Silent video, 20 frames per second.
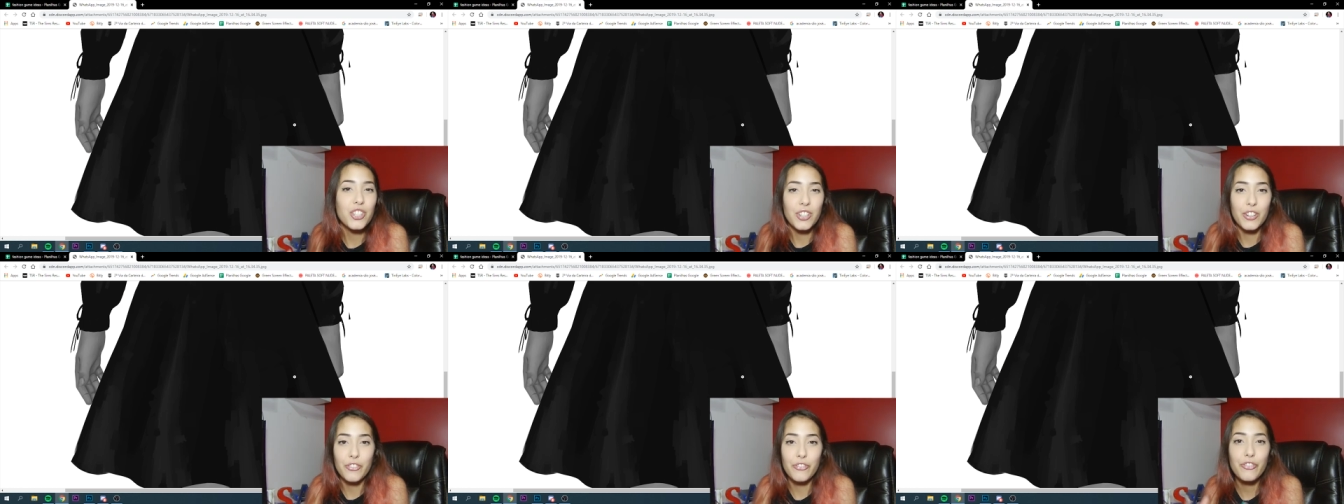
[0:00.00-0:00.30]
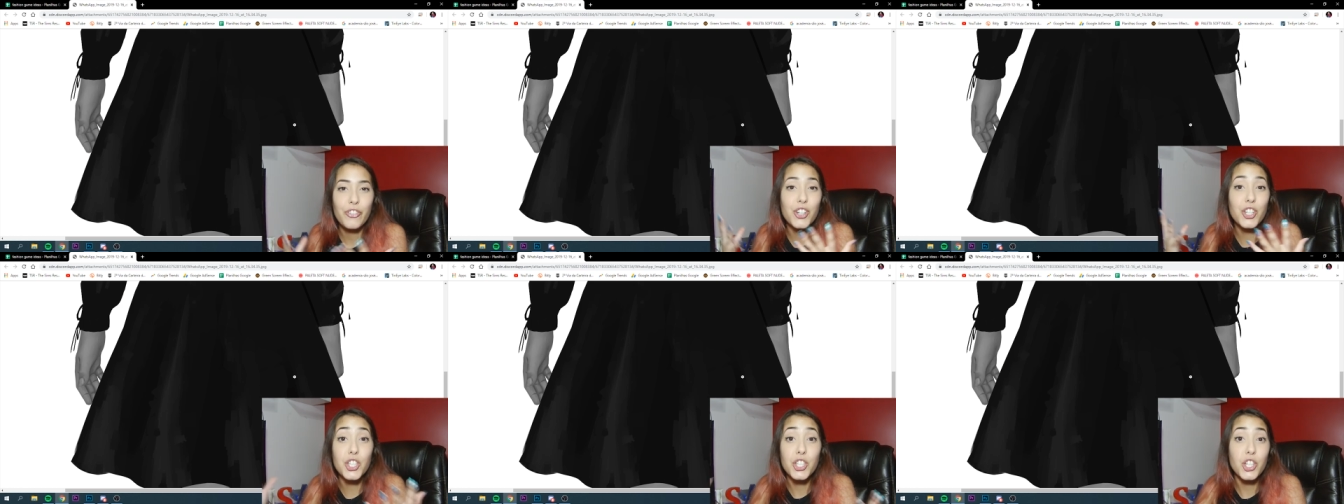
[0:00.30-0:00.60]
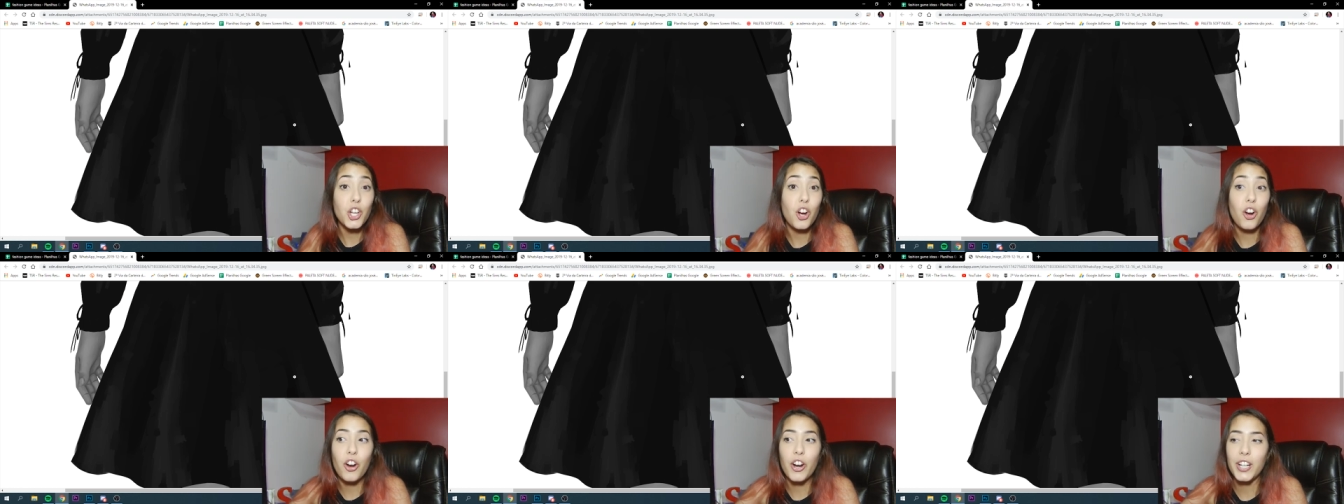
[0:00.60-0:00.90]
a
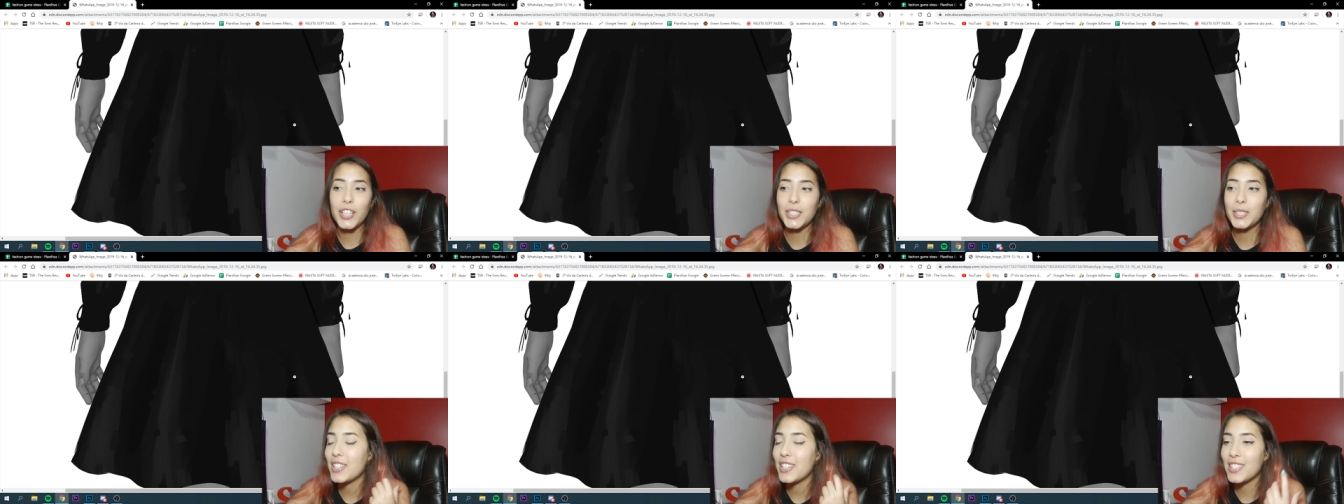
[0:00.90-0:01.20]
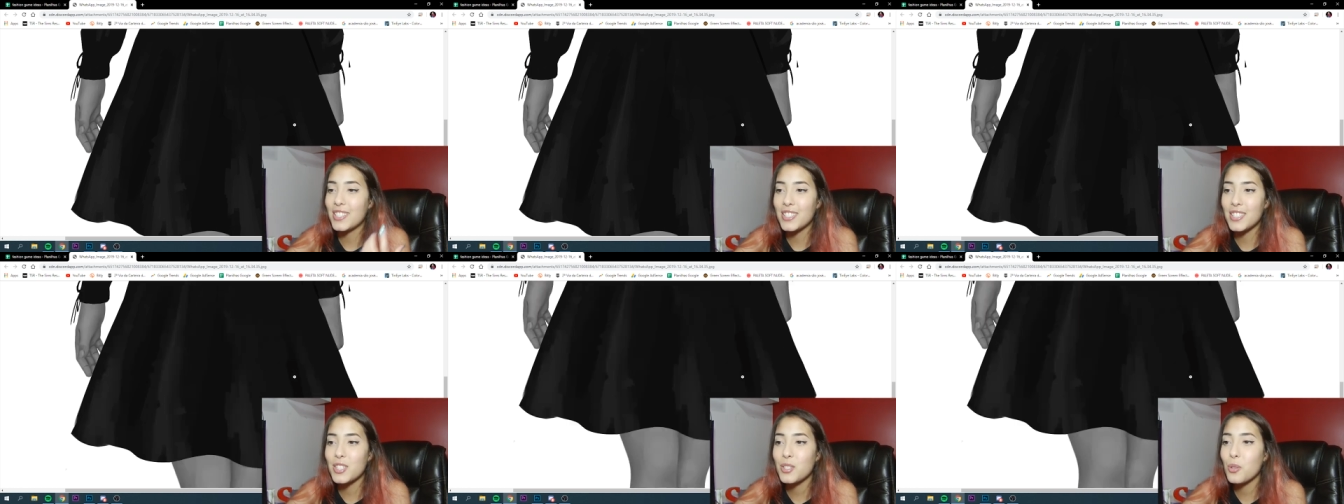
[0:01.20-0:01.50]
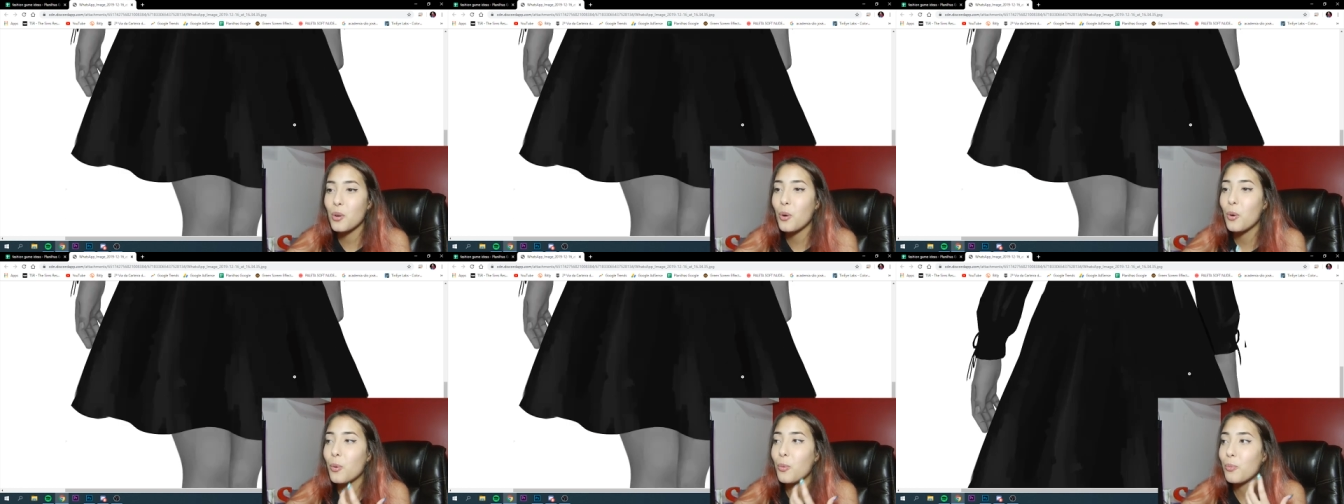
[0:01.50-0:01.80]
first art, and
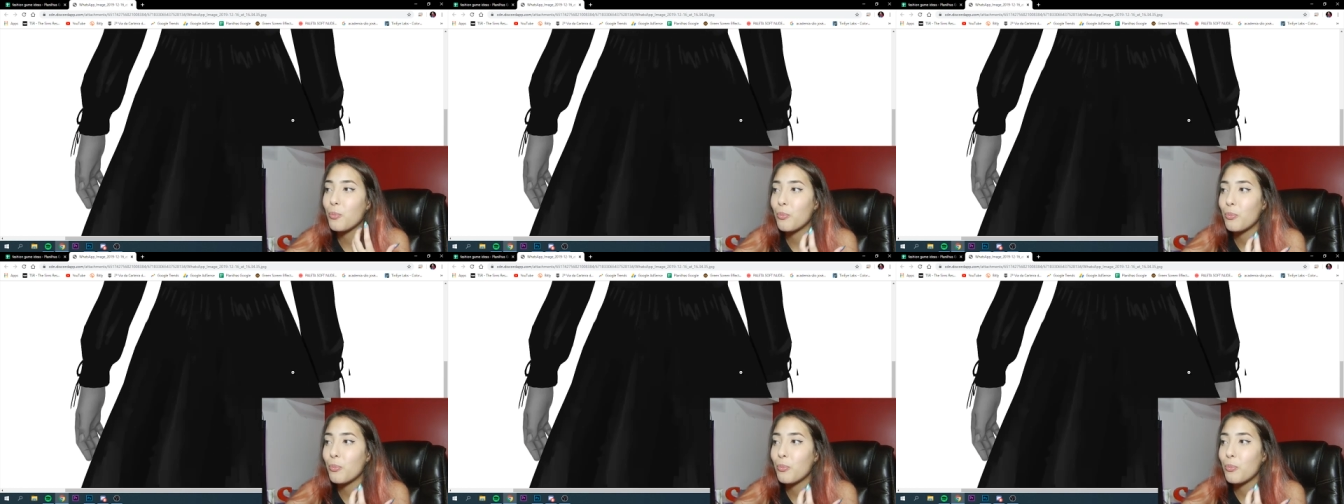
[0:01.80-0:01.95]
so